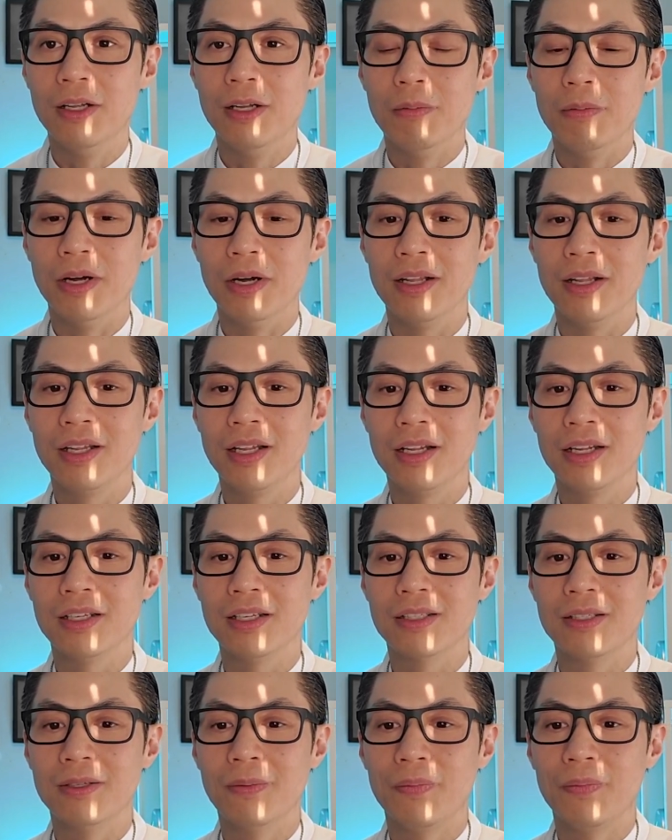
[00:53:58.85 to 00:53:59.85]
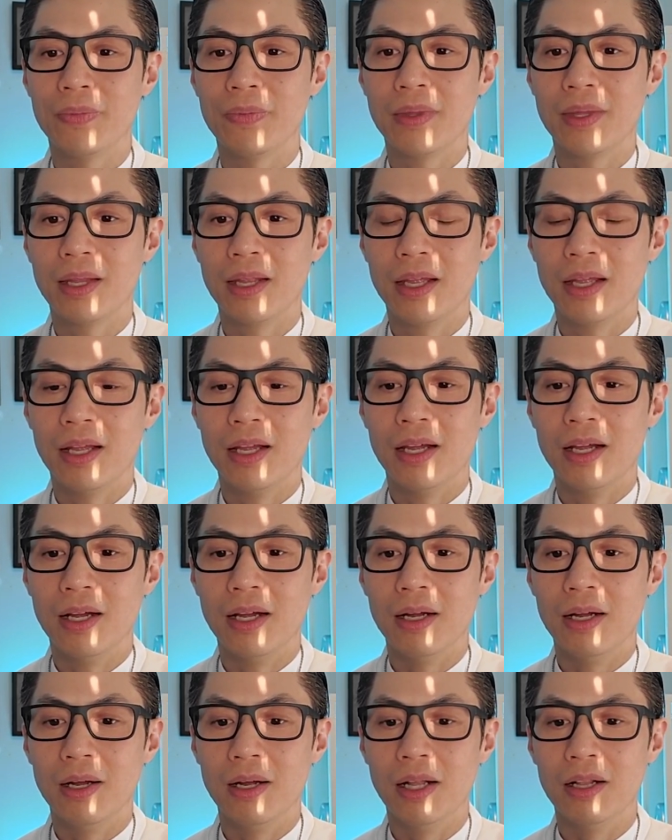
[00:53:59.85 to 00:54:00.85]
But the thing is,
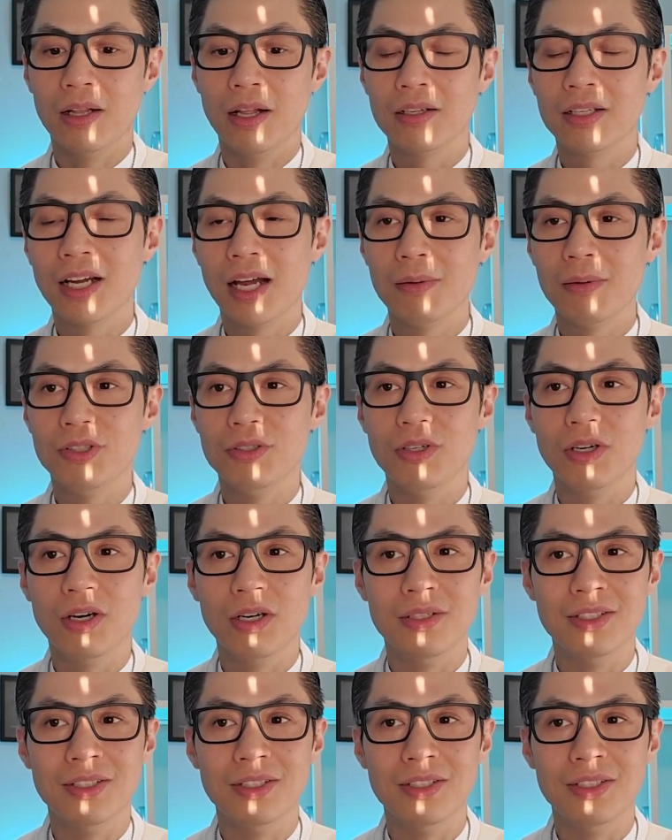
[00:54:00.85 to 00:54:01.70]
a lot of times you